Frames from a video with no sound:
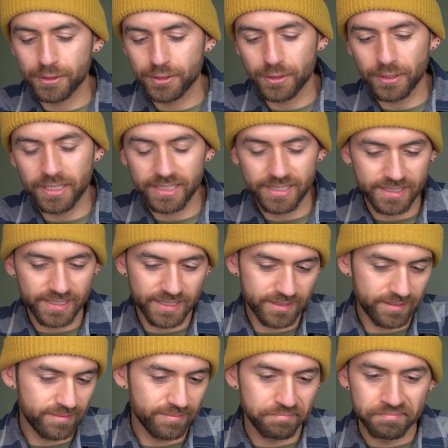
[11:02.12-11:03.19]
your choice,
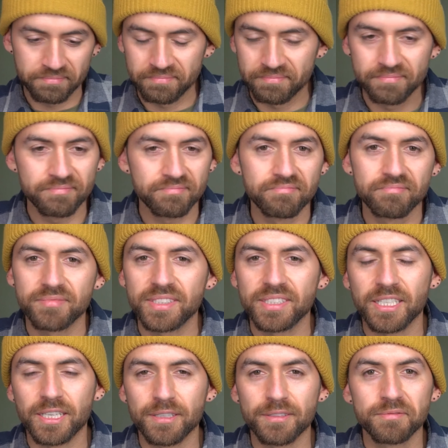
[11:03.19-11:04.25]
and
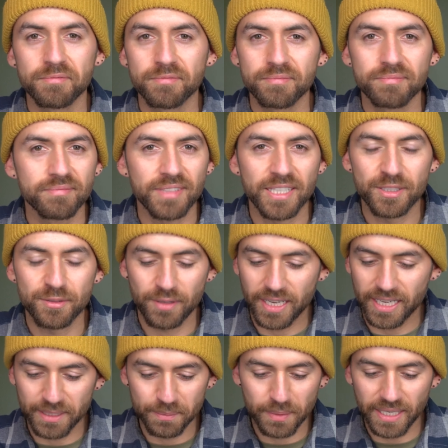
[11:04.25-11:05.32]
you know, that's
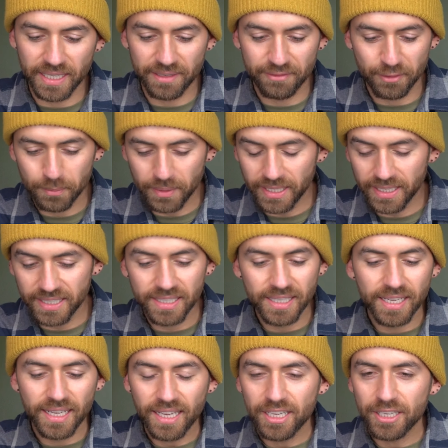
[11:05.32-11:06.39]
fine. But for me,
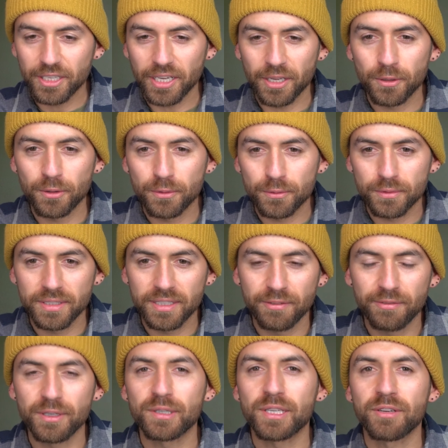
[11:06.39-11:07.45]
I don't really
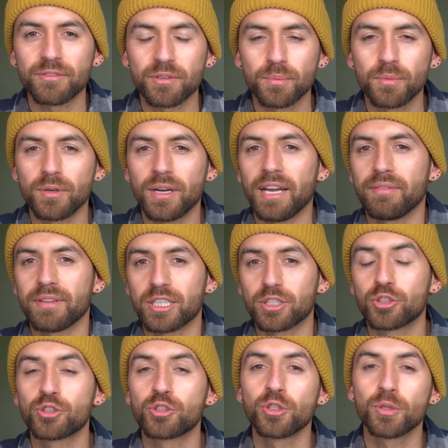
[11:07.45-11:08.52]
feel comfortable having a
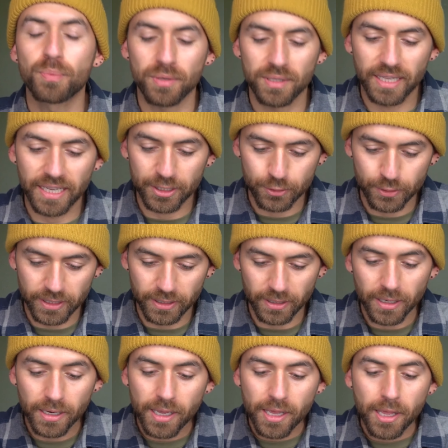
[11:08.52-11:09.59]
super light
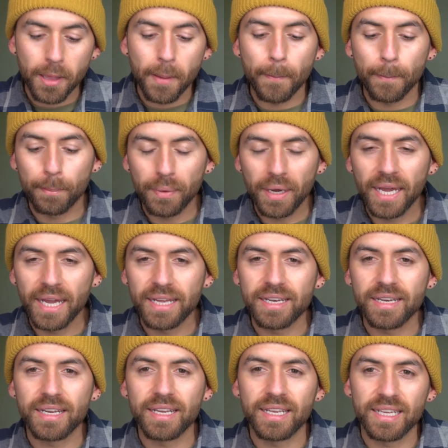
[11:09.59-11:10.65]
trigger.
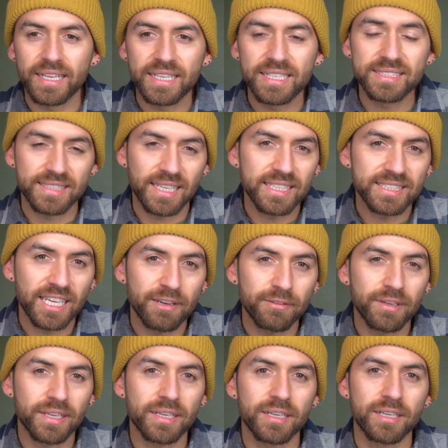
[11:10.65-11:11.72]
But it is nice
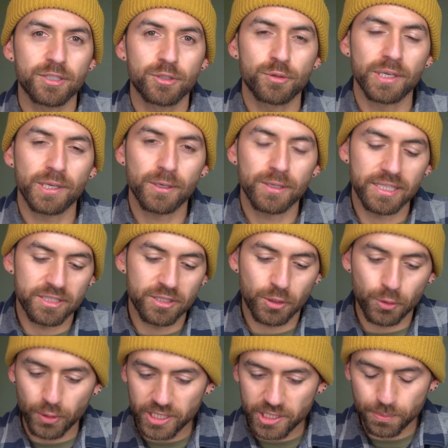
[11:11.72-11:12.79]
having a trigger that's
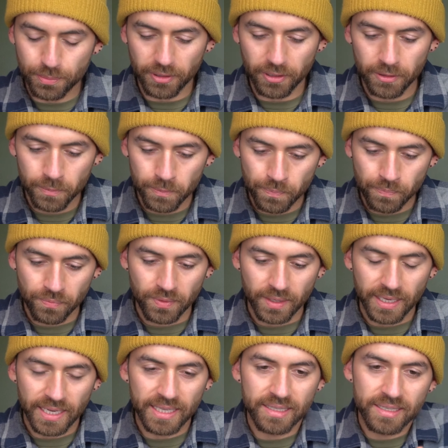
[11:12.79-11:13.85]
crisper
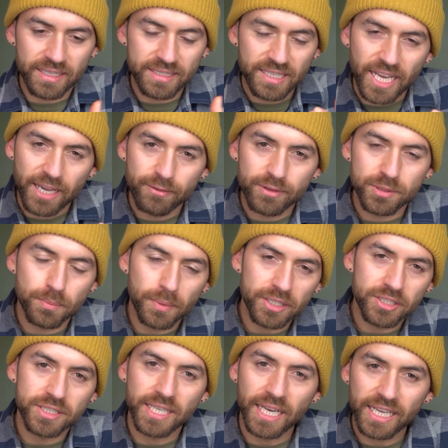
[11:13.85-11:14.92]
and doesn't have as
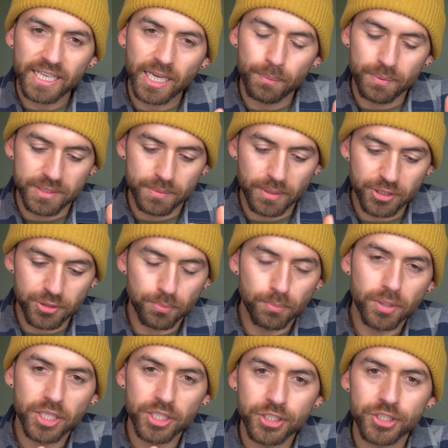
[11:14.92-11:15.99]
much take up, as much
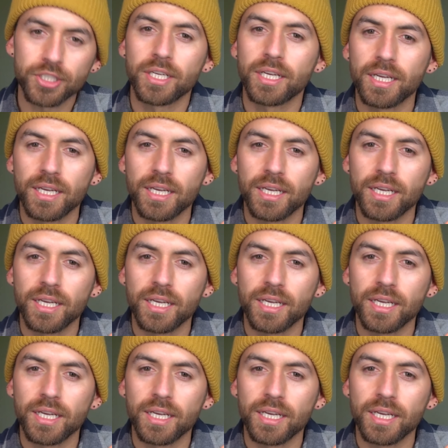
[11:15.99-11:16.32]
mush,